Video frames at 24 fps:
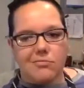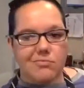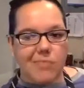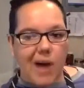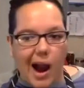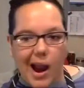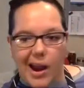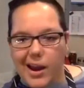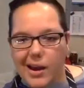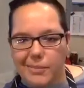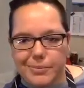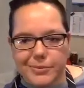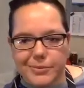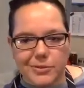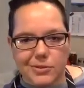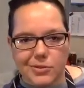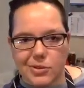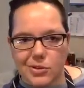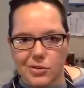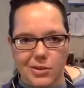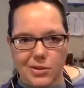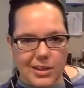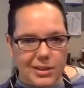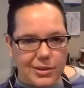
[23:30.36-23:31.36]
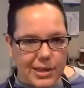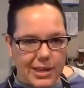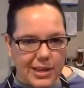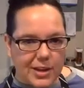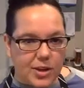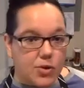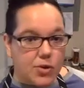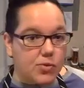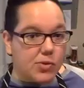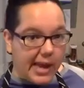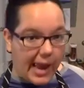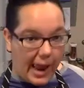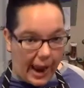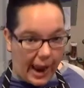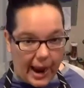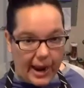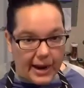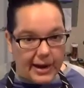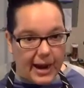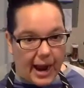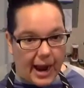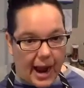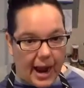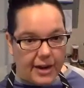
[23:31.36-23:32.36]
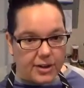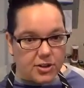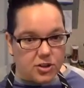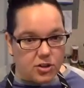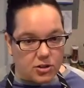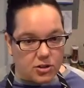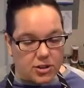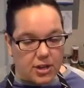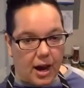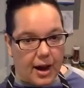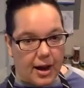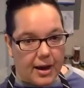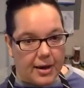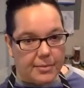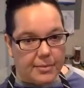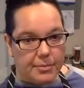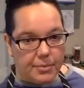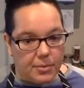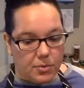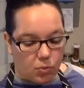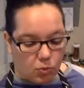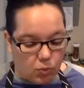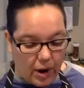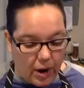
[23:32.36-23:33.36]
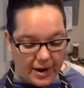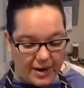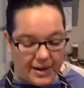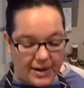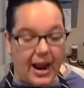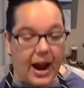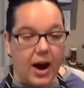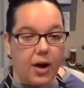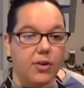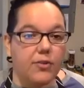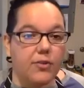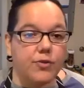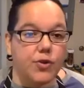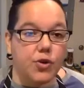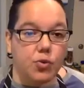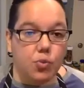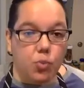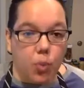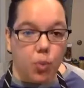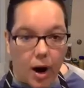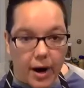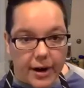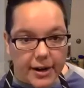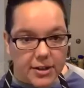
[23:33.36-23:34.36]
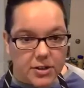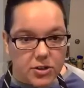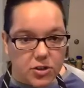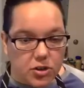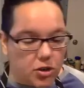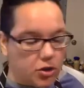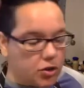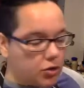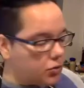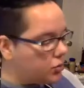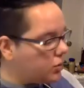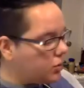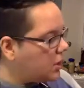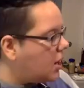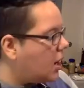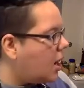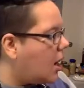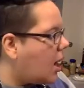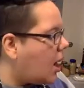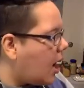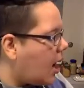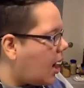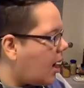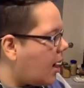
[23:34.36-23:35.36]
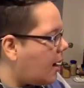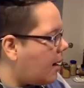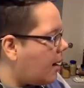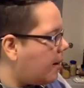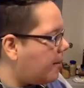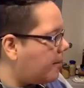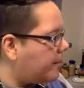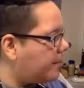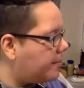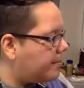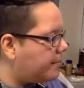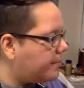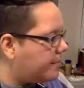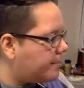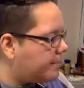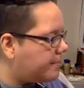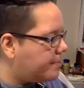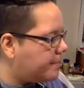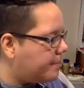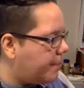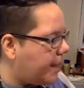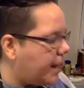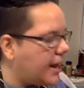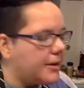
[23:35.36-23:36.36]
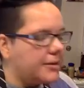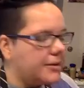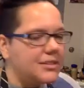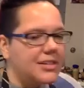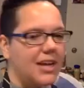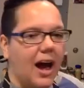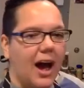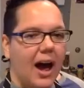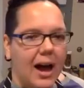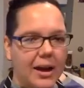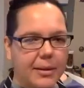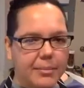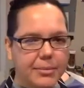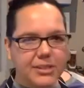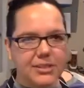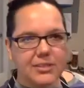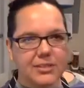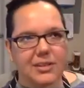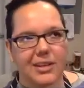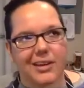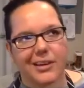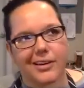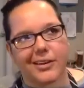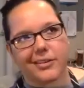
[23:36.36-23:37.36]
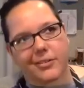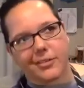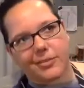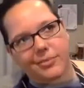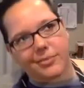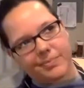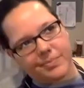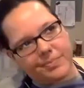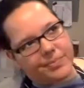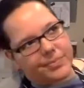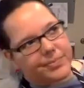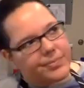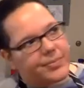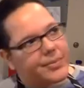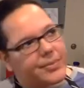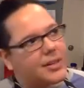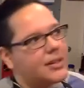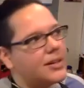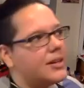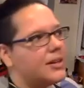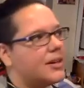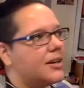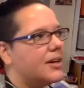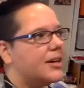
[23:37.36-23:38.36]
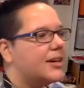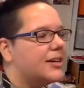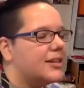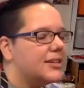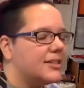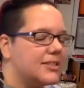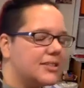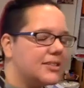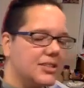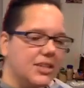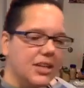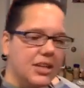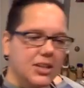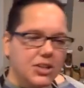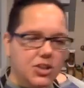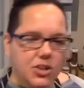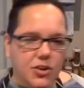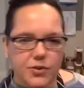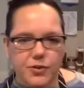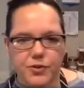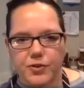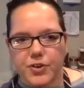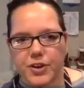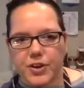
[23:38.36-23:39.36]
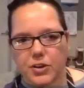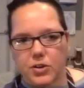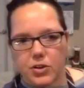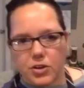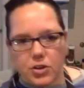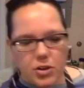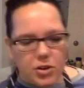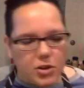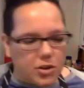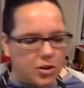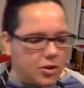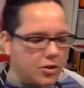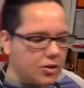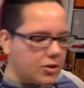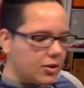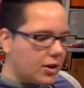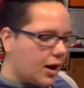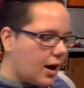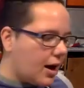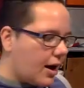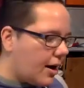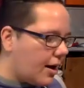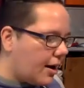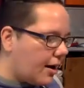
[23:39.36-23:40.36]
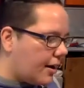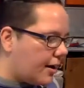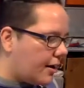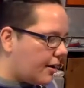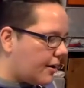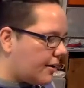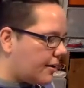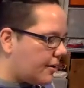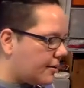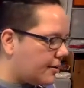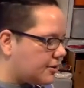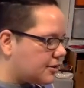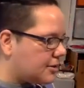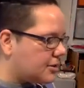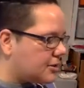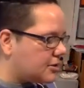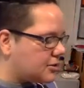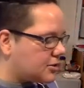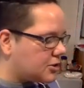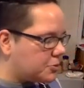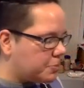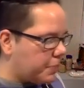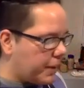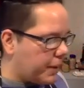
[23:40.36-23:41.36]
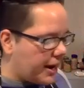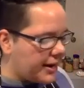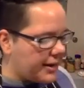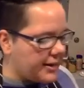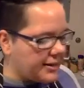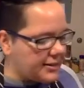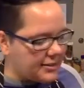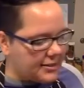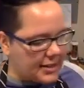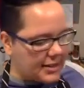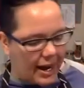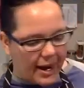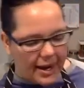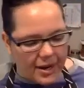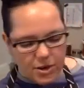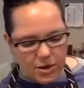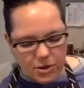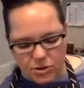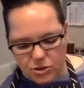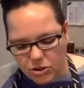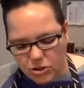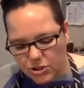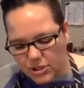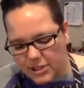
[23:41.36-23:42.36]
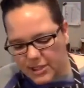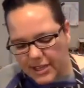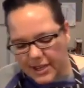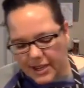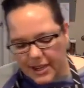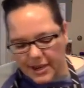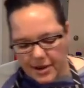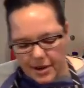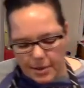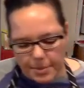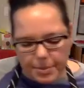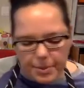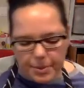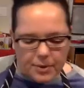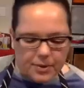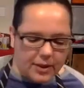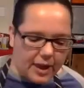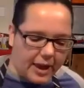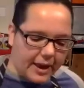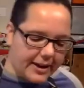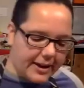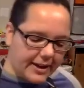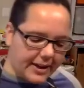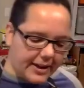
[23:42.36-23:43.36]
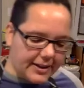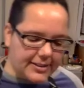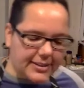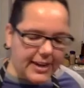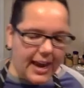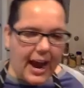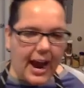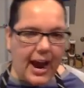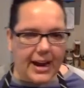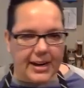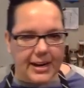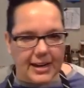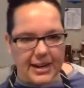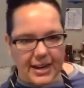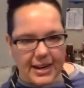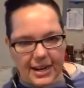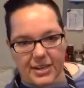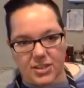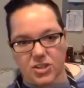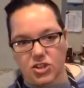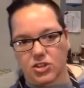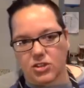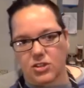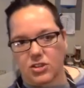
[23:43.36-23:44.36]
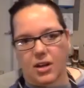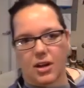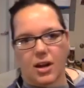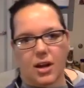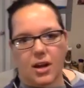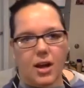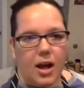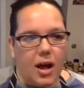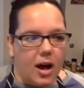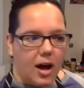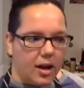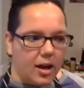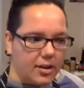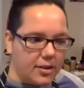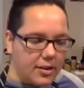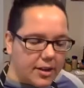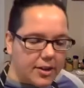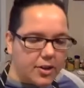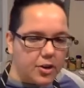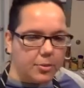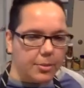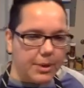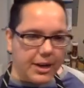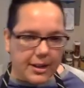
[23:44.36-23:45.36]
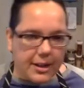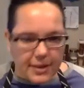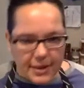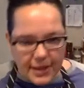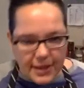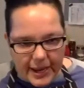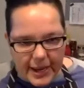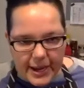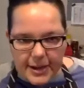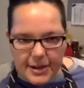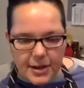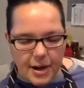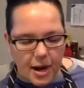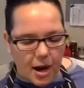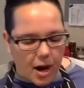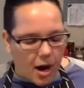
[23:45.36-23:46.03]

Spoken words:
I absolutely think you can add your thyme right now if you wanted to. But thyme is like, it's such a fickle spice. I usually end up liking to add it in just a little bit late.